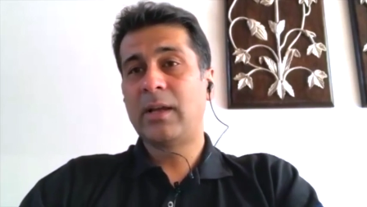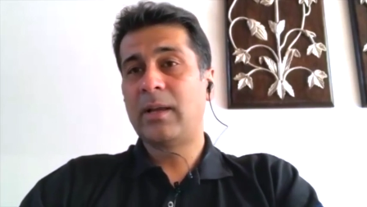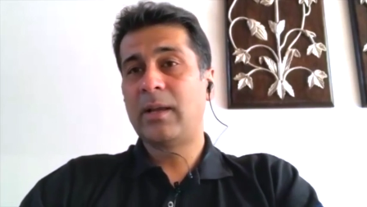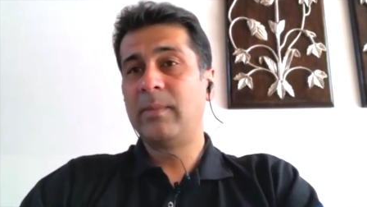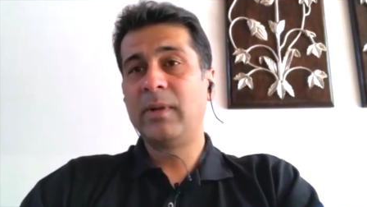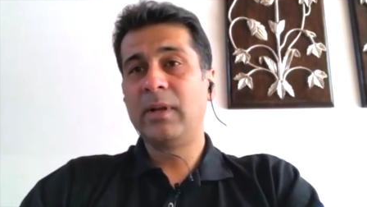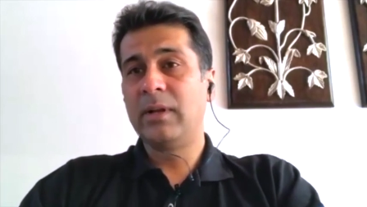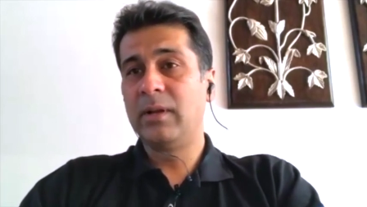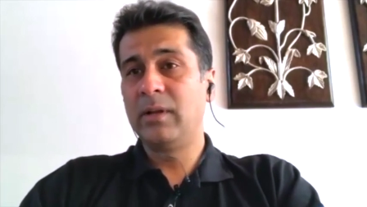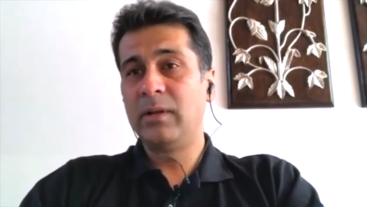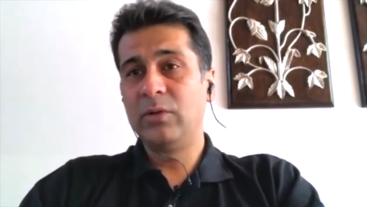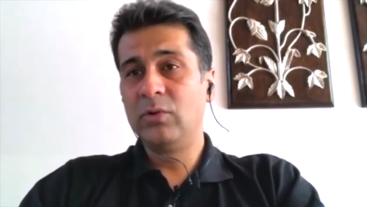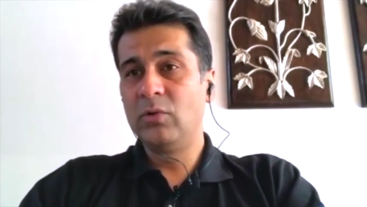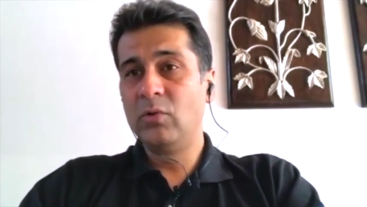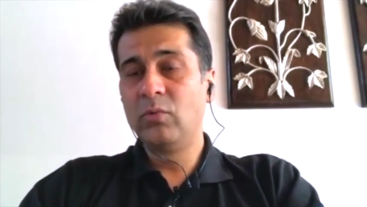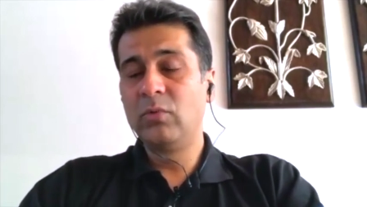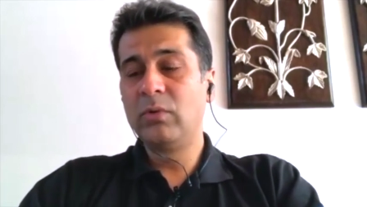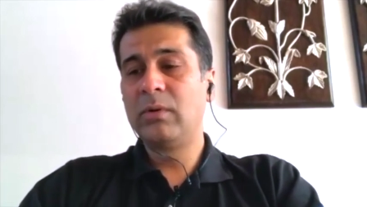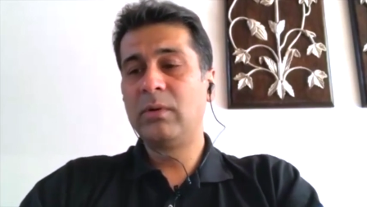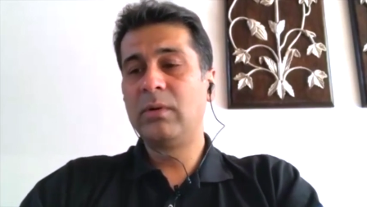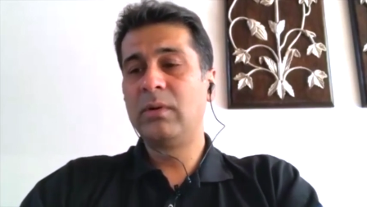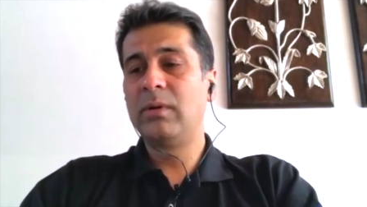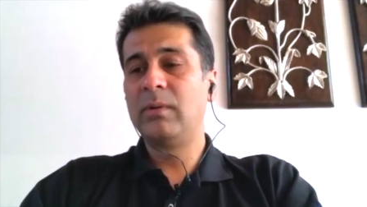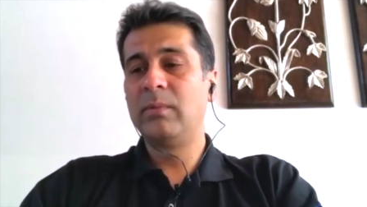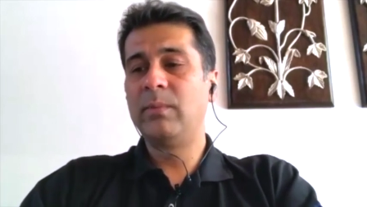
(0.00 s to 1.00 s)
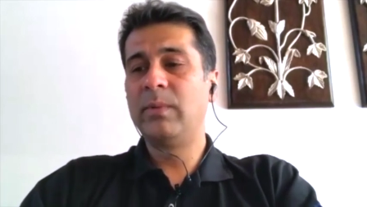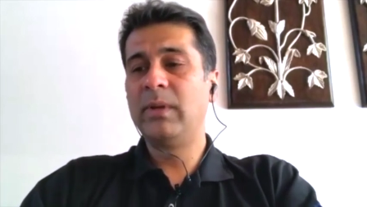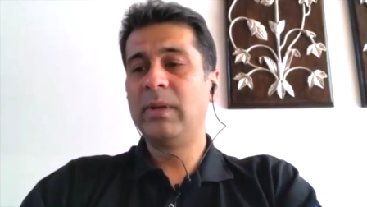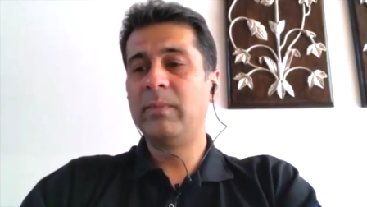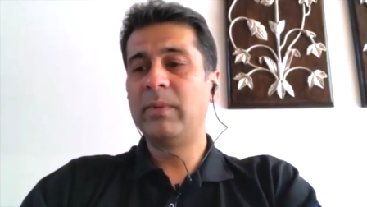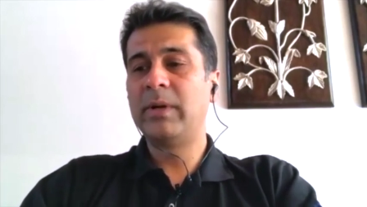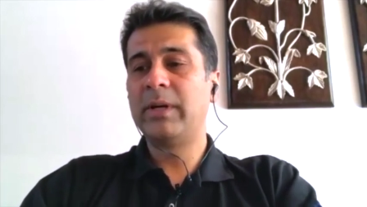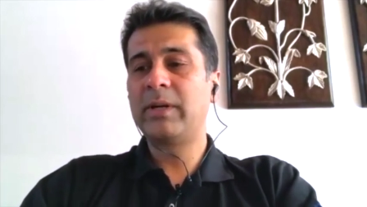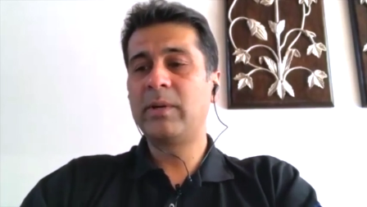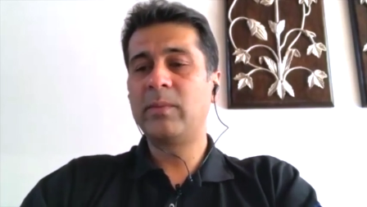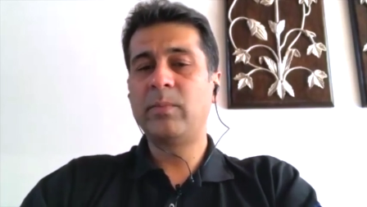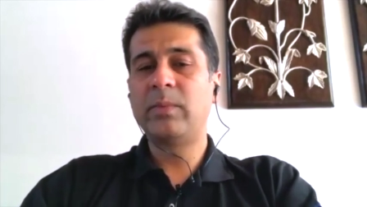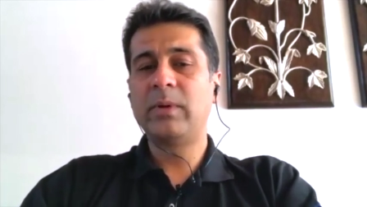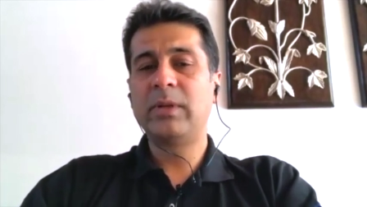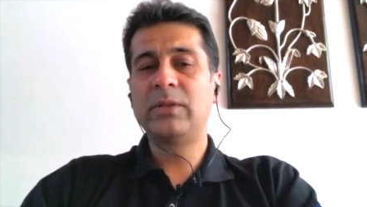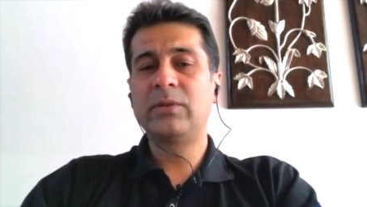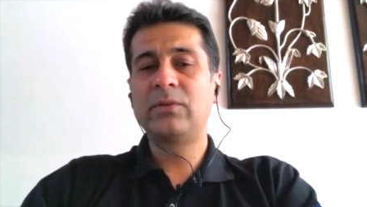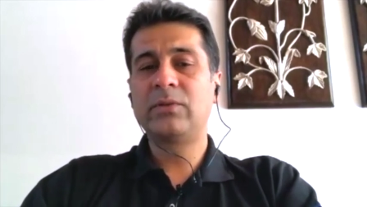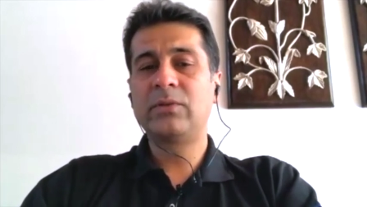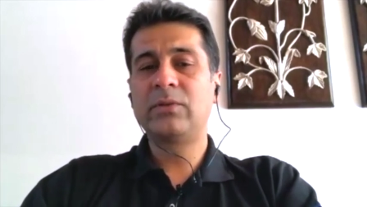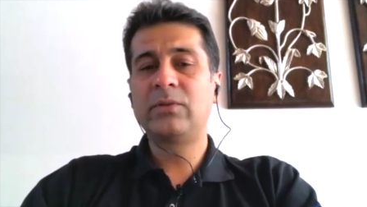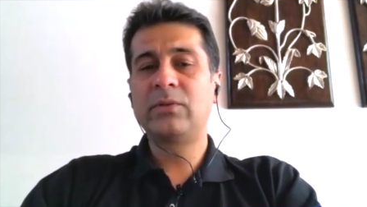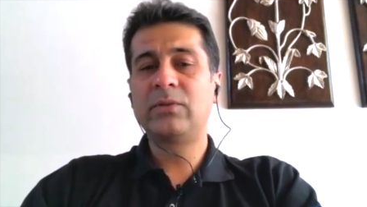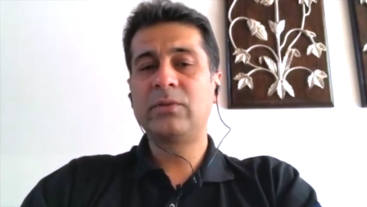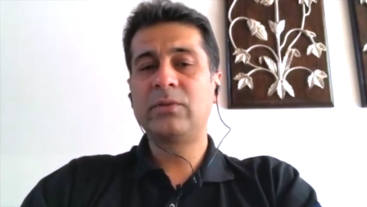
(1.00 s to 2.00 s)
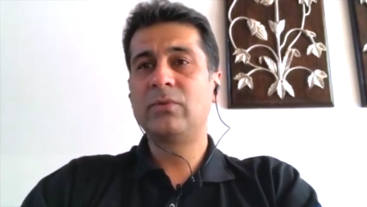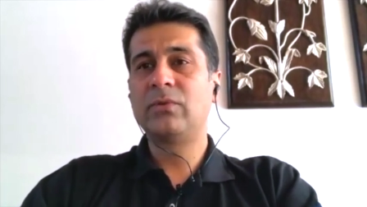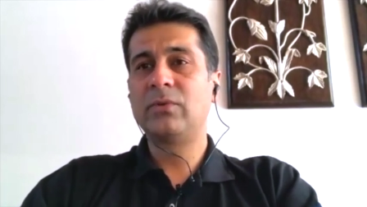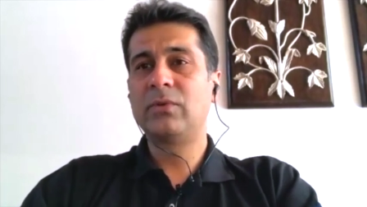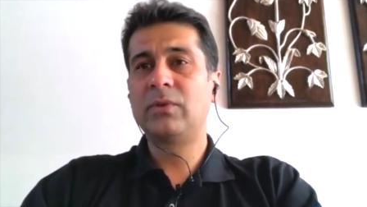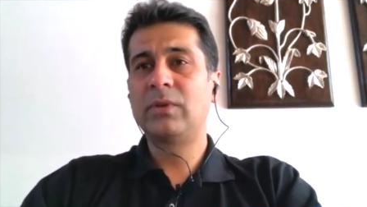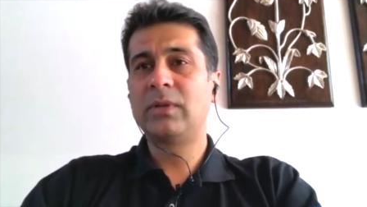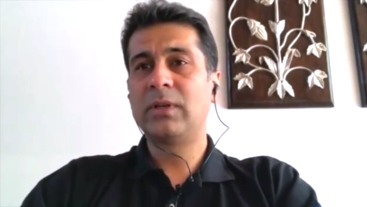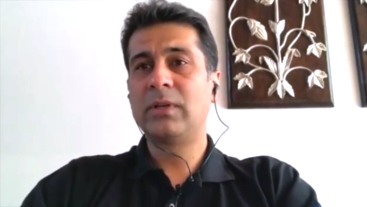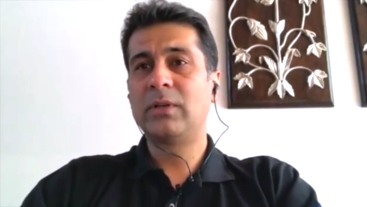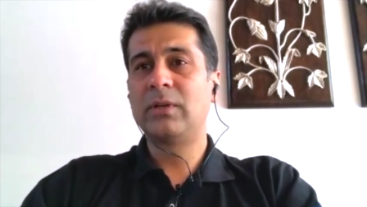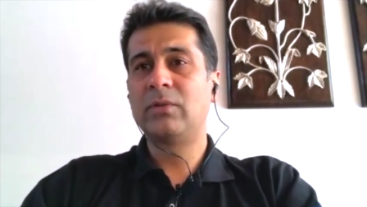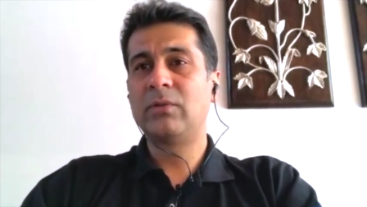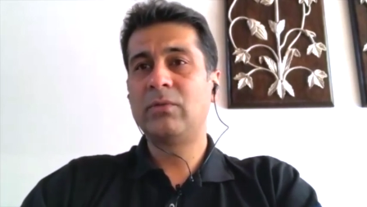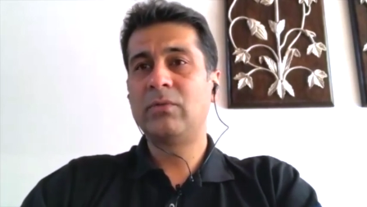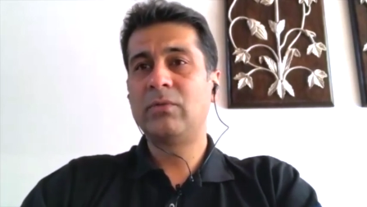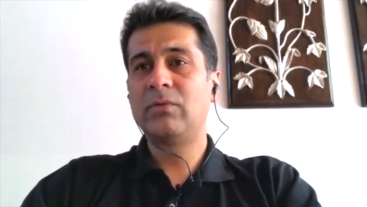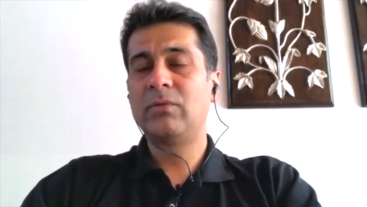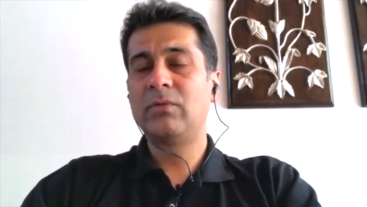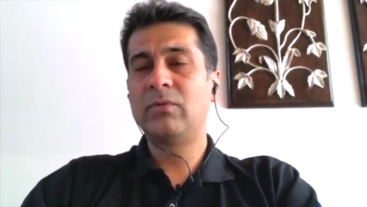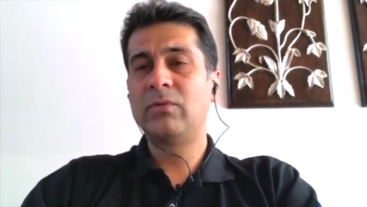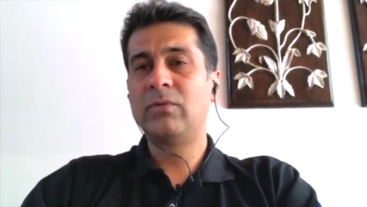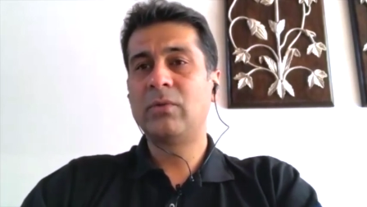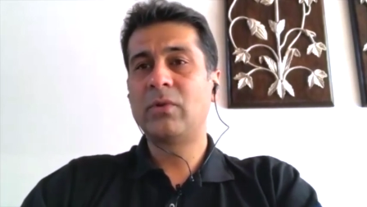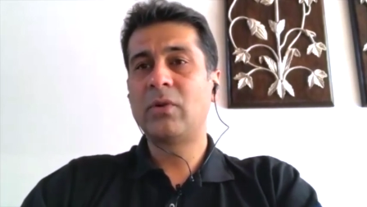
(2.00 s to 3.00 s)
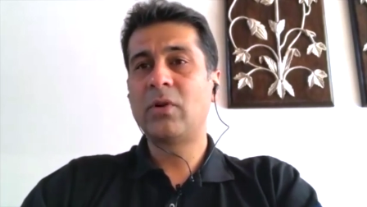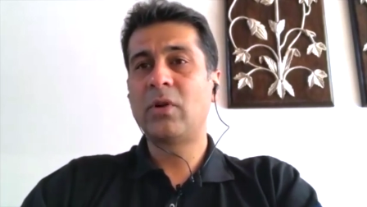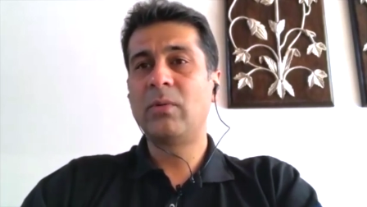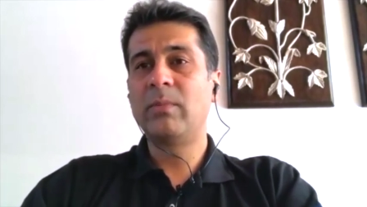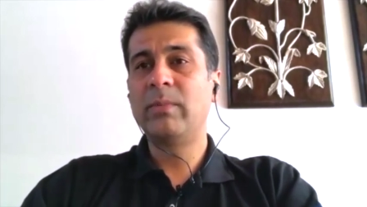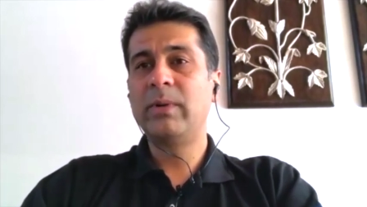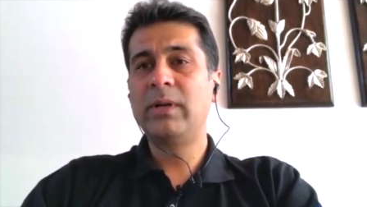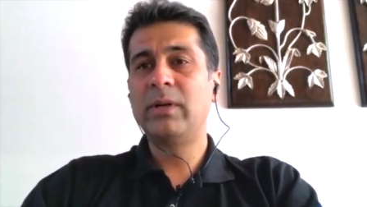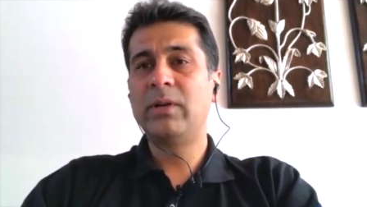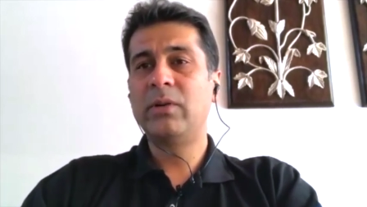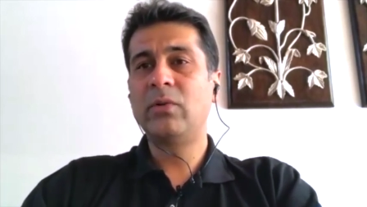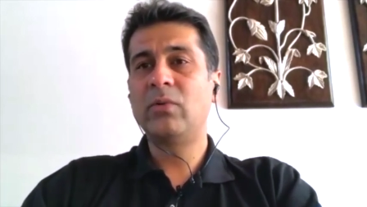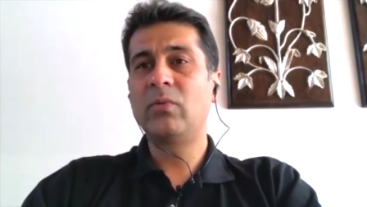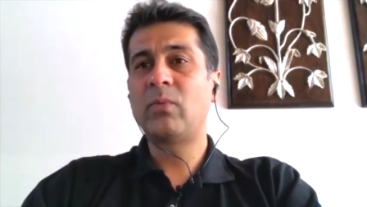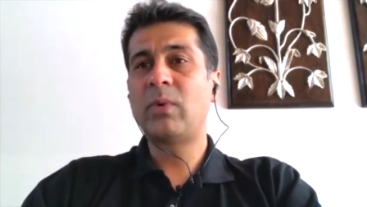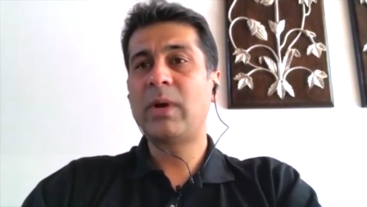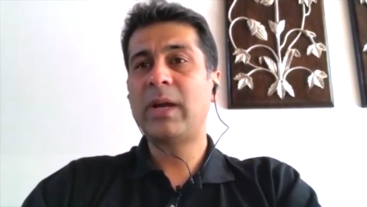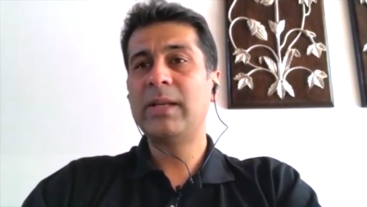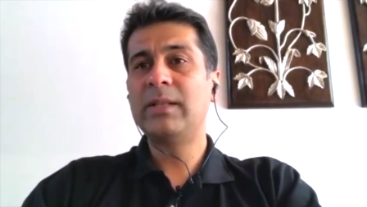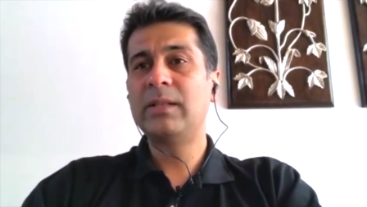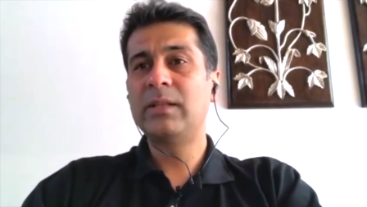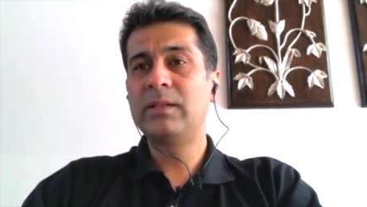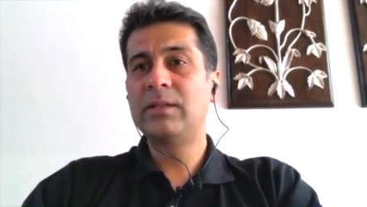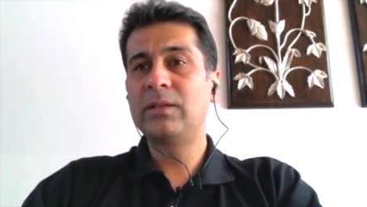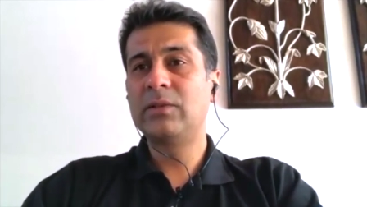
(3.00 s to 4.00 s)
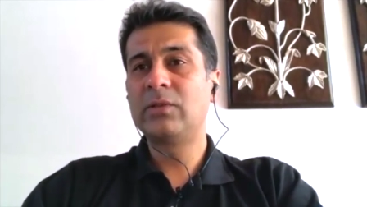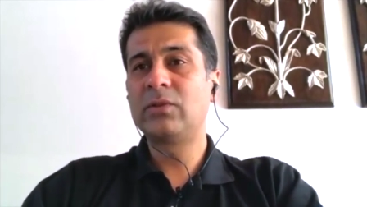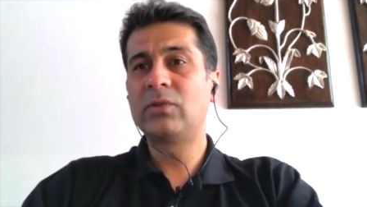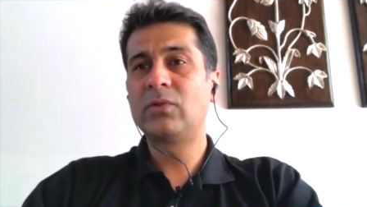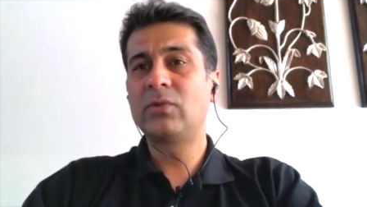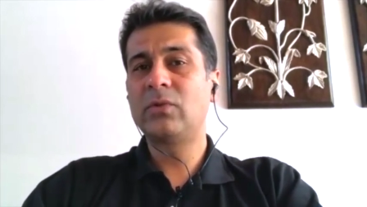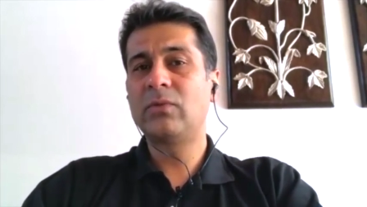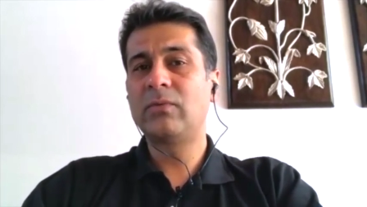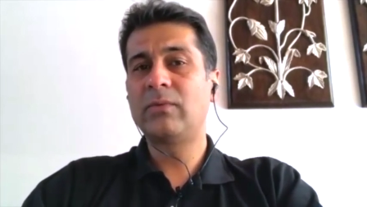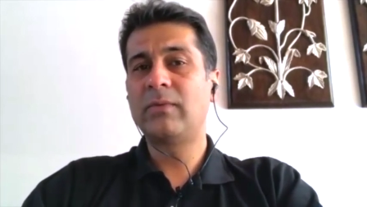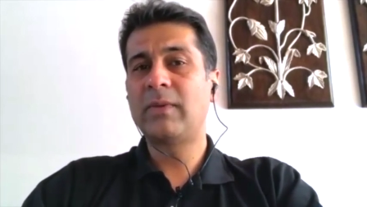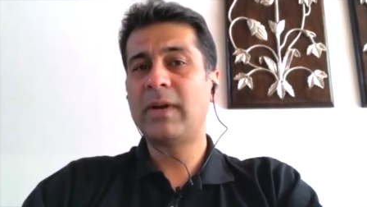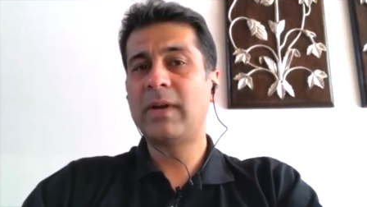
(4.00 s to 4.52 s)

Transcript: I mean, you would be better placed to, uh, to comment on why this is so.